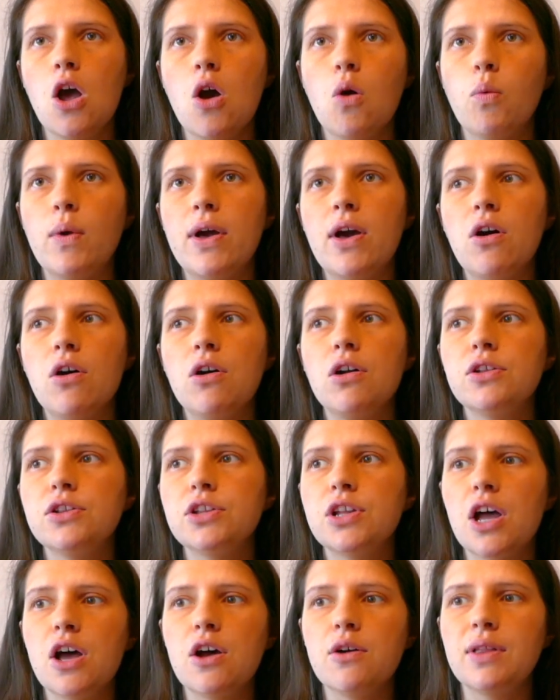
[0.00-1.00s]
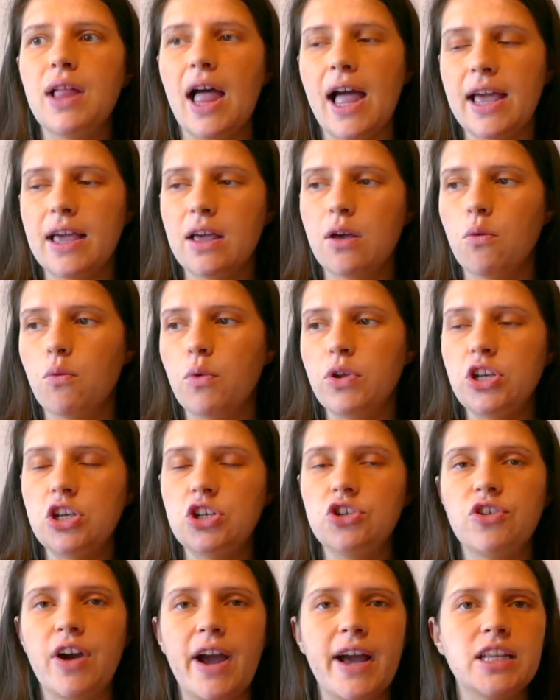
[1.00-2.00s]
We all know, like, when you
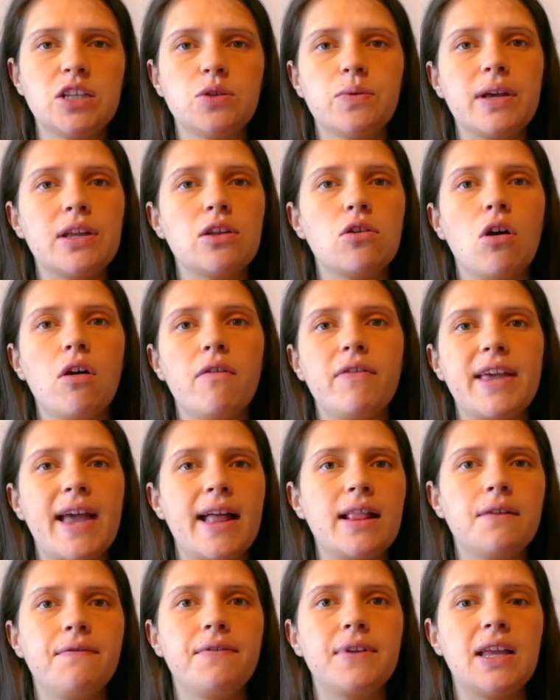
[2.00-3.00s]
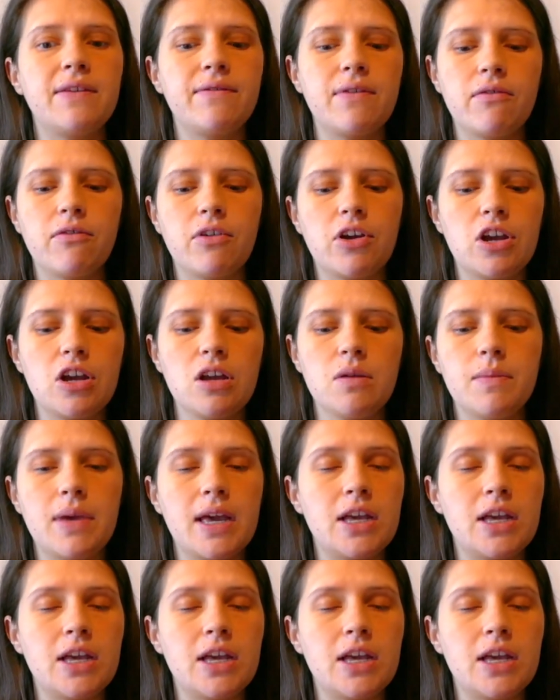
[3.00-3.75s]
try to ignore the elephant in the room,